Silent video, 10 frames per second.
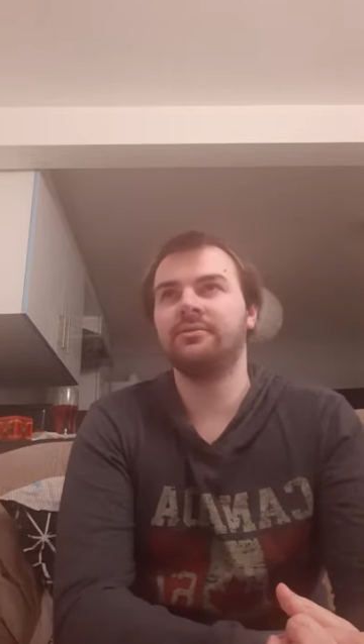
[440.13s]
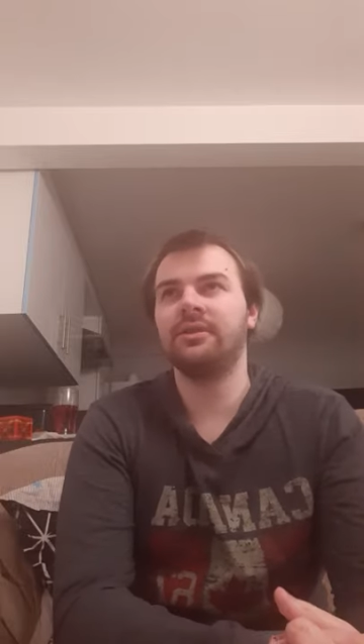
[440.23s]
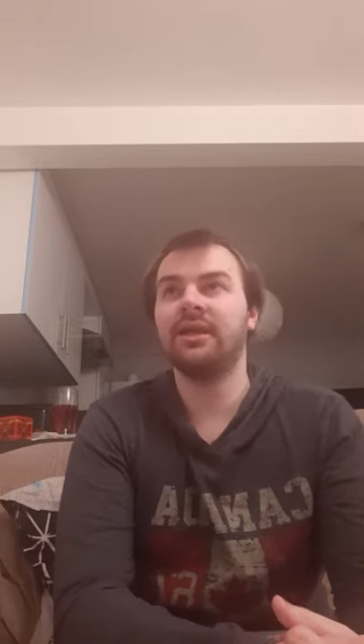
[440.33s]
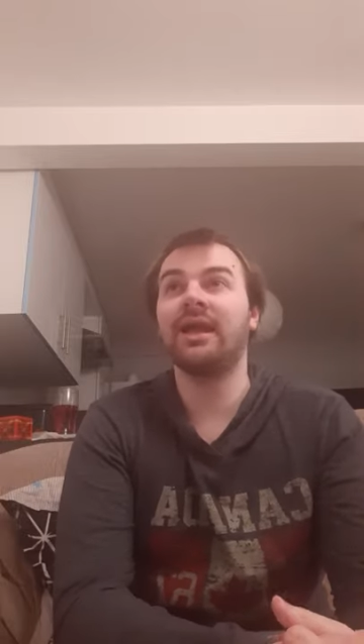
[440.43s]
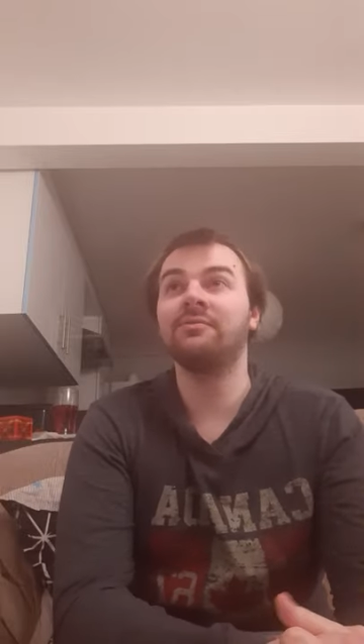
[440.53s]

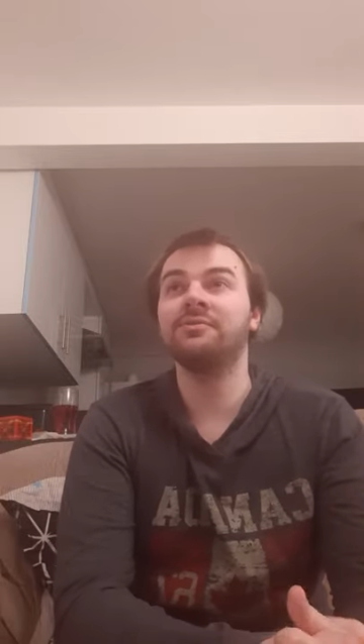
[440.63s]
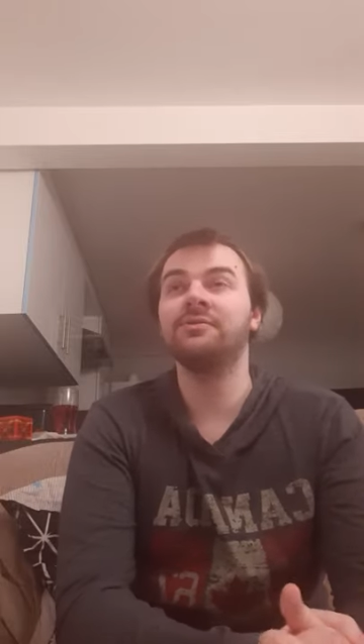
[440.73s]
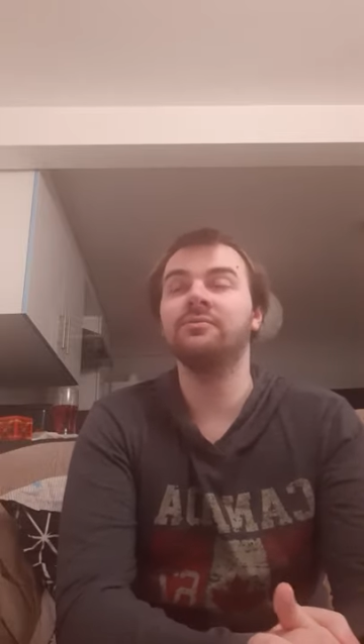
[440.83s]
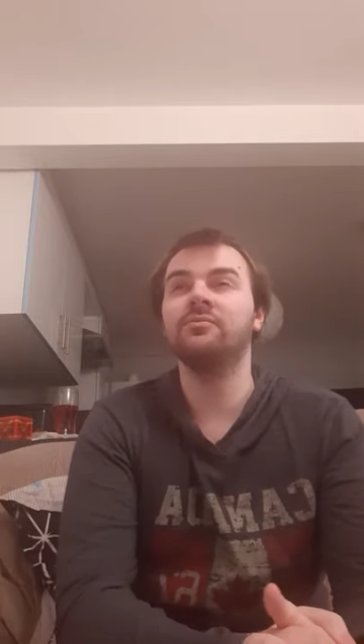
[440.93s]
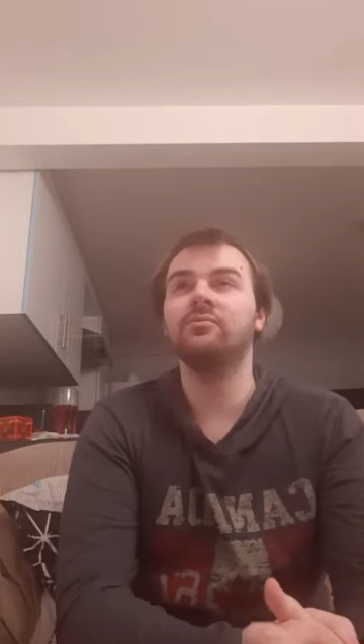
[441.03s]
The
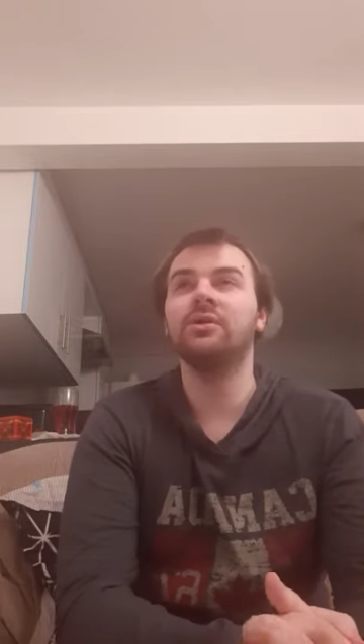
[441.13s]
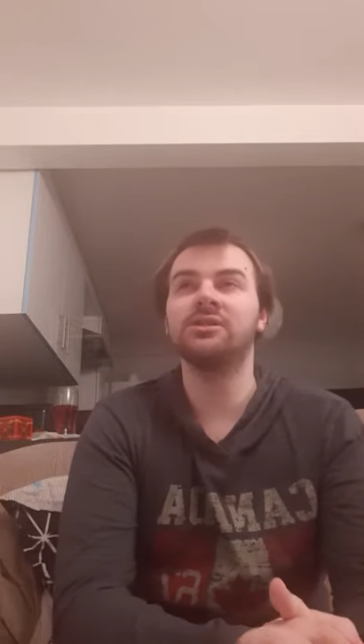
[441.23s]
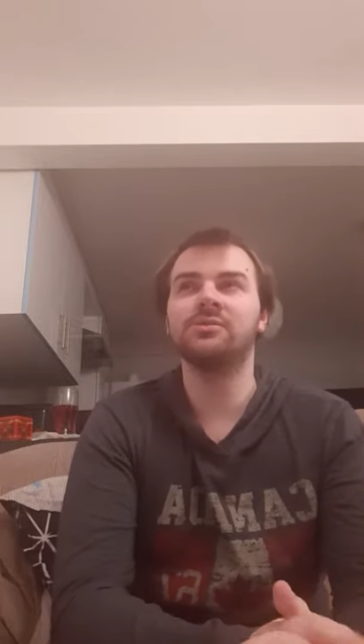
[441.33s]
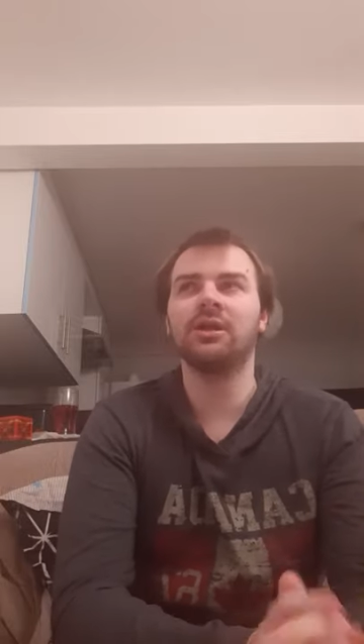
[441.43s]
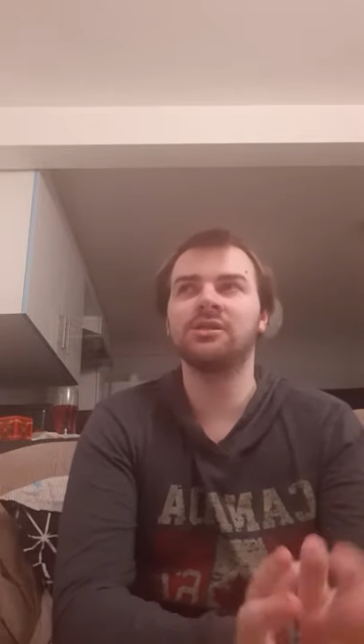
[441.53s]
Accountant.
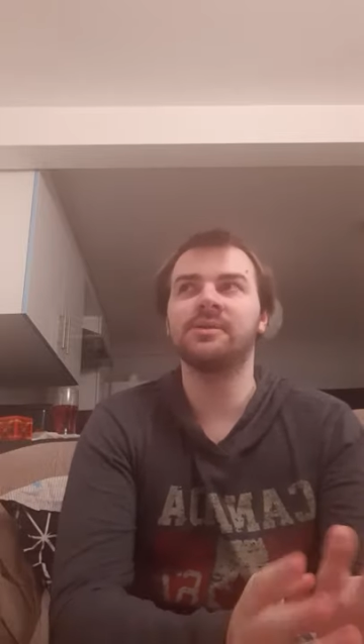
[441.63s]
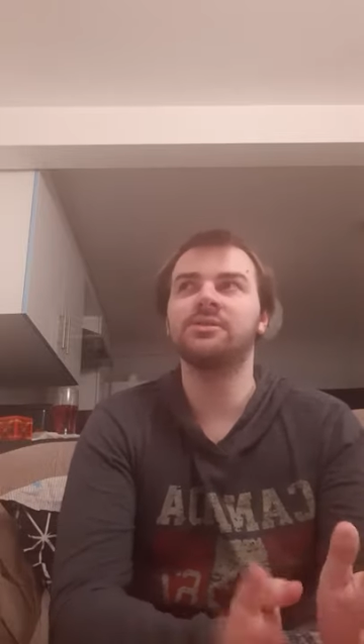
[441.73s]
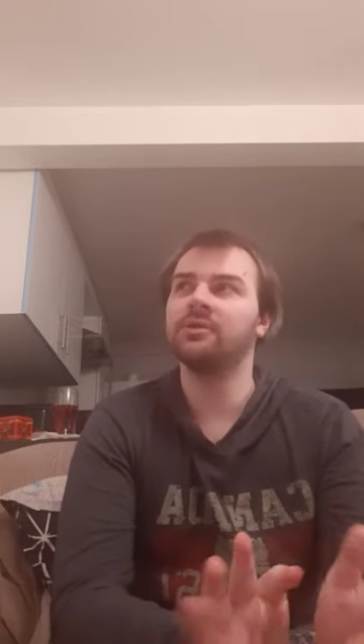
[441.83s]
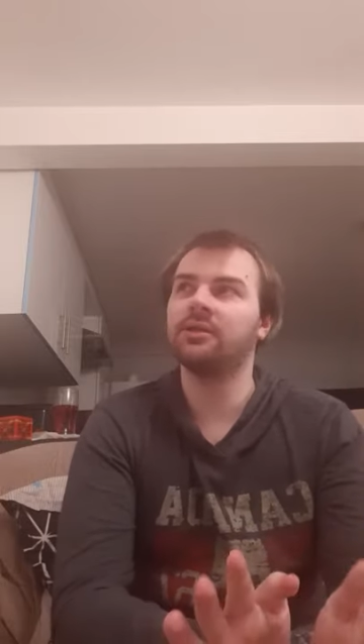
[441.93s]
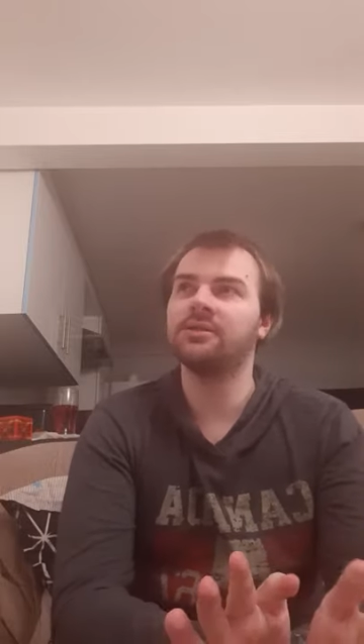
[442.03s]
It's like
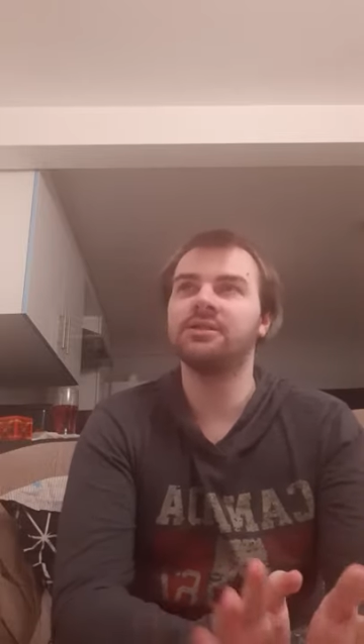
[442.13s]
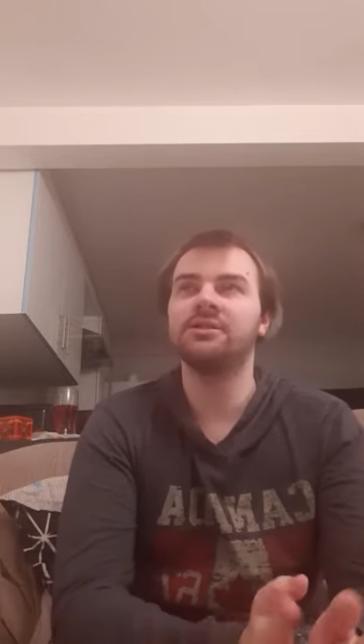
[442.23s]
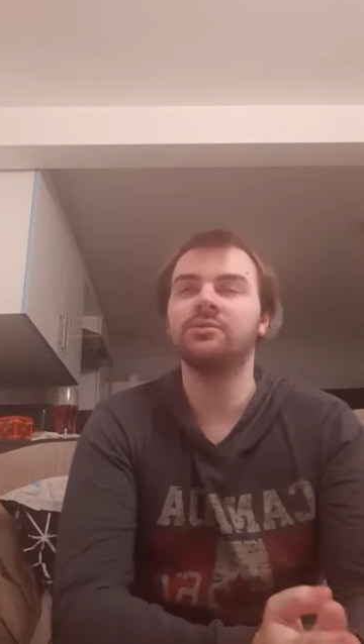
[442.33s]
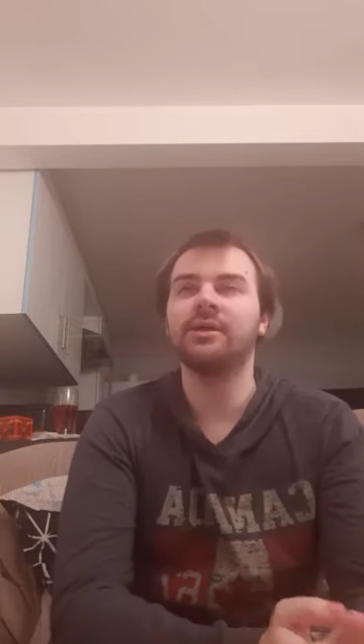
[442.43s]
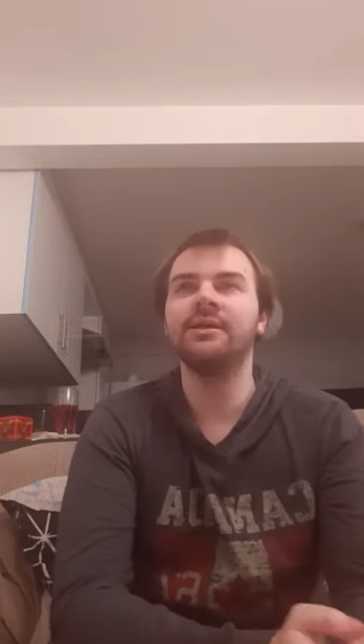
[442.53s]
especially when he like
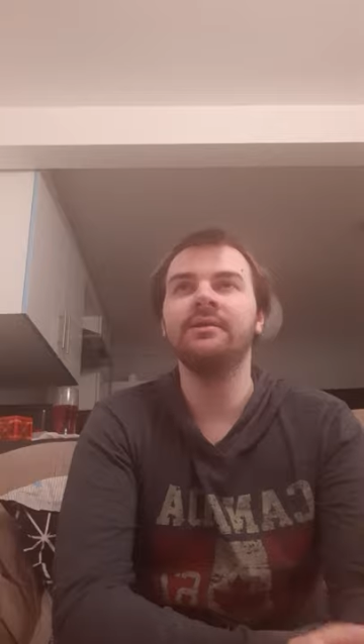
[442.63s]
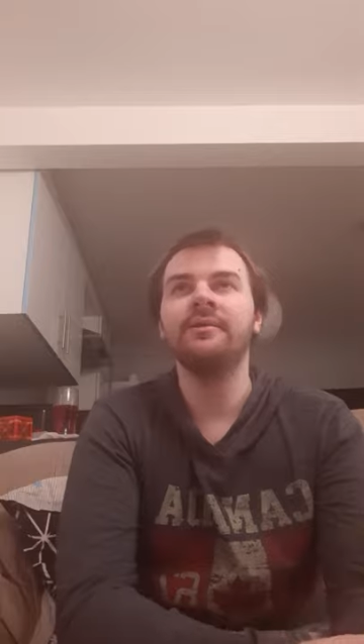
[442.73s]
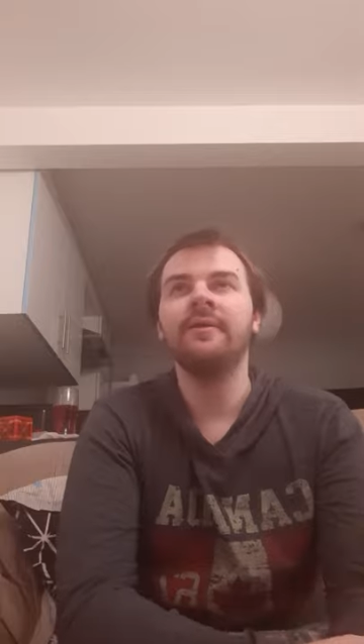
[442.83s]
turns away.